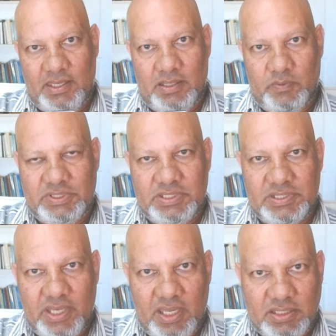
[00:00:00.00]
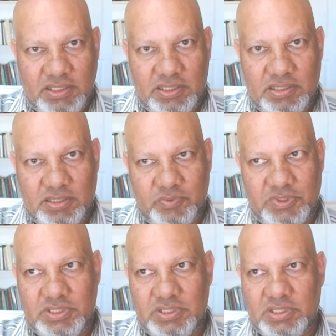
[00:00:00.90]
which is the hadith,
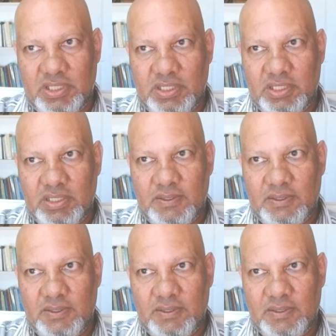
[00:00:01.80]
which is the